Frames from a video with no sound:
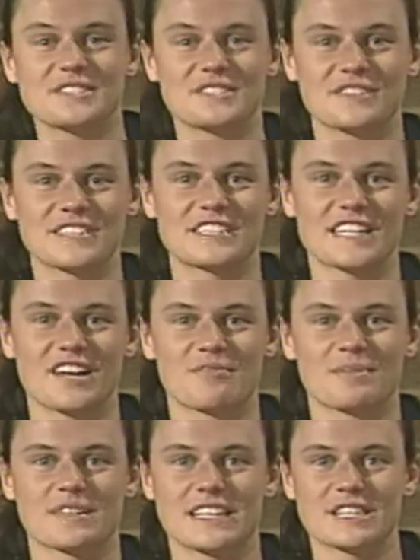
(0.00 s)
Division
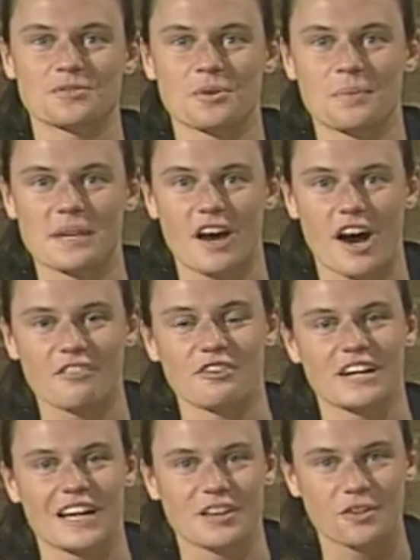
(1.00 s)
of Police will be
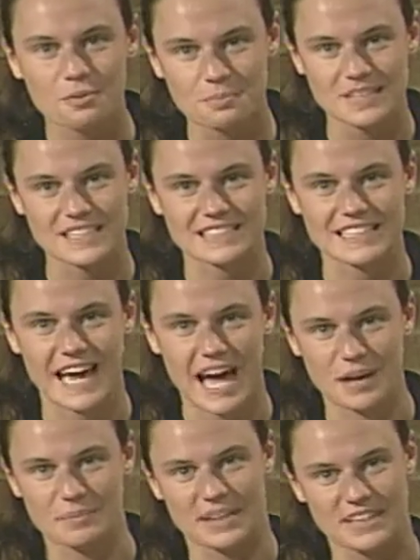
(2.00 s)
offering a Youth Police
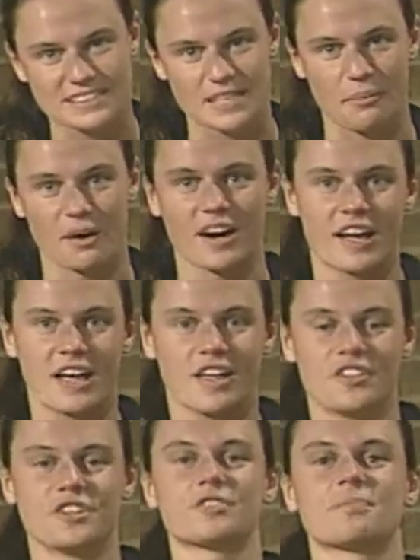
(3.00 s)
Academy this summer.
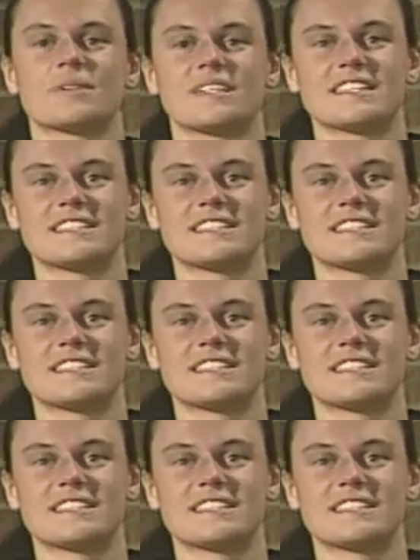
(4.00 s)
The Youth Police